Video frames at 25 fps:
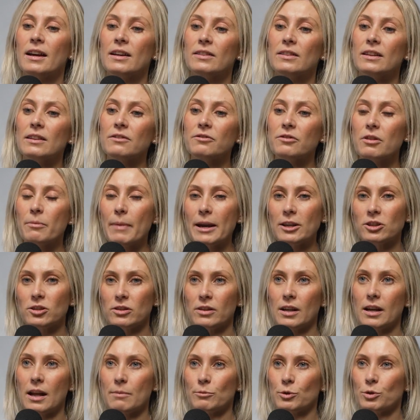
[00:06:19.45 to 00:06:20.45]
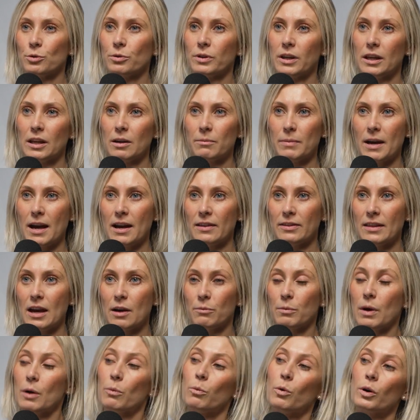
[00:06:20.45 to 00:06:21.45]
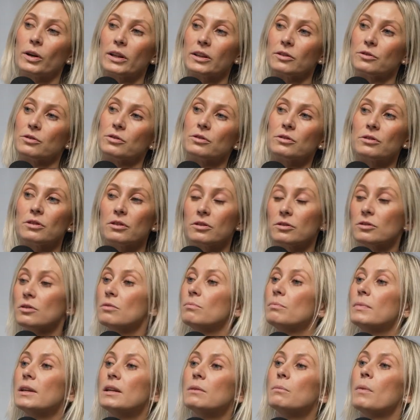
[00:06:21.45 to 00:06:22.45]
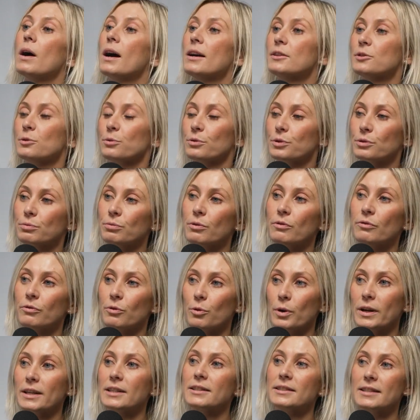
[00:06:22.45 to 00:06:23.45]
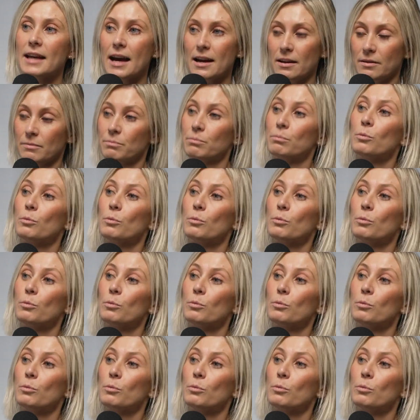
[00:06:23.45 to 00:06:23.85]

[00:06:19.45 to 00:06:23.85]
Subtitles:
The inflammation that I'm talking about that we're wanting to minimise or to avoid is that